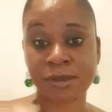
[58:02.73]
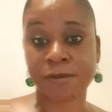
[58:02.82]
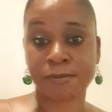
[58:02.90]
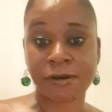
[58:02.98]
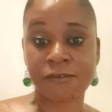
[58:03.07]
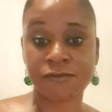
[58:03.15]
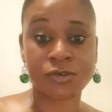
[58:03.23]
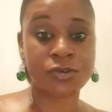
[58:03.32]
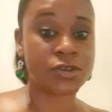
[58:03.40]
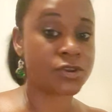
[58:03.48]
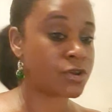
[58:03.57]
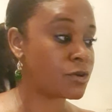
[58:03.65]
of both. You're
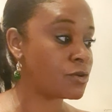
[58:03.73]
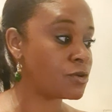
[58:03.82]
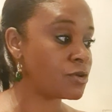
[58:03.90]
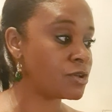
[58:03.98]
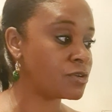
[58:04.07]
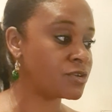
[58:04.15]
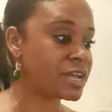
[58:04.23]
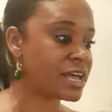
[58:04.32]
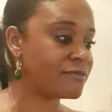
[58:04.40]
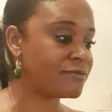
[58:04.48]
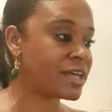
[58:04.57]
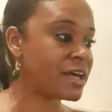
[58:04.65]
going to know, you're going to
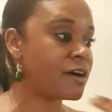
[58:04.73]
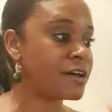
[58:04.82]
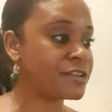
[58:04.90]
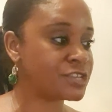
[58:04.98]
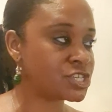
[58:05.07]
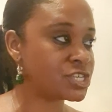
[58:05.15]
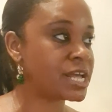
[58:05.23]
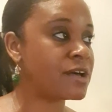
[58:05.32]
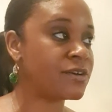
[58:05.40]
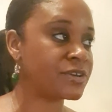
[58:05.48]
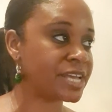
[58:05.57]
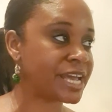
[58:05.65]
have that hunch that,
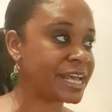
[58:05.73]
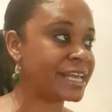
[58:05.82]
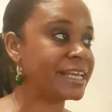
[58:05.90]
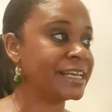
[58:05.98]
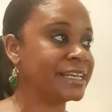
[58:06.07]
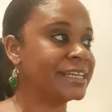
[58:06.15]
okay,